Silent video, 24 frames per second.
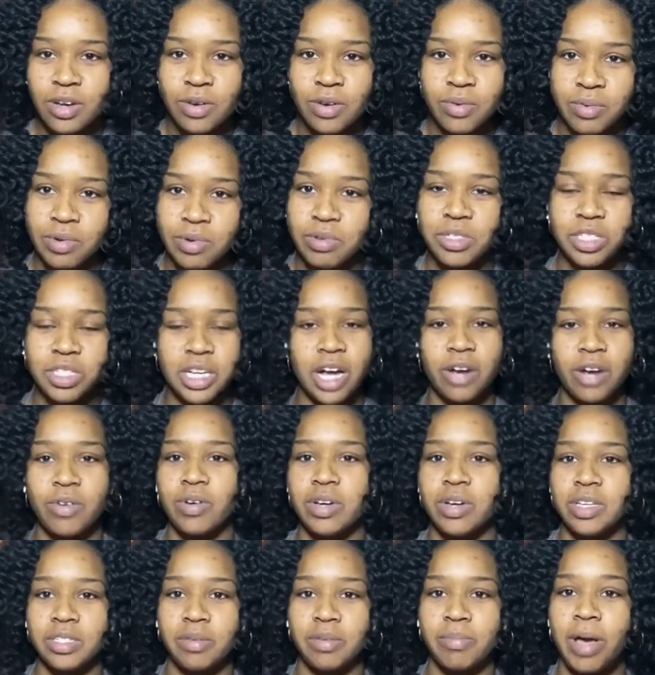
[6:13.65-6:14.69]
Root chakra
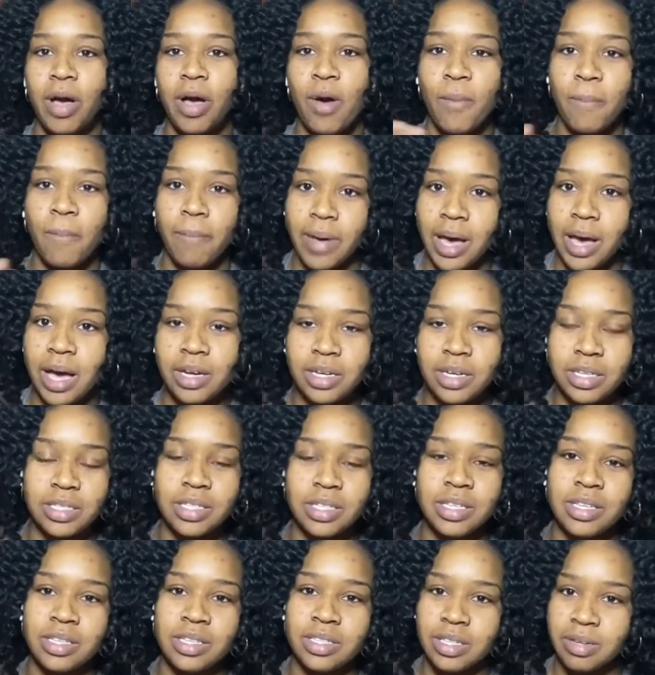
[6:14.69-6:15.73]
is about balance,
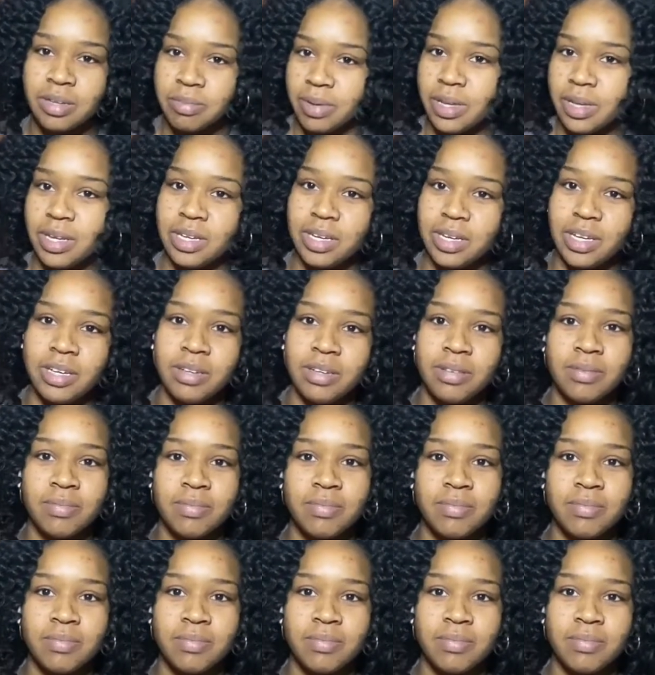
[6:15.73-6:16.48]
stability.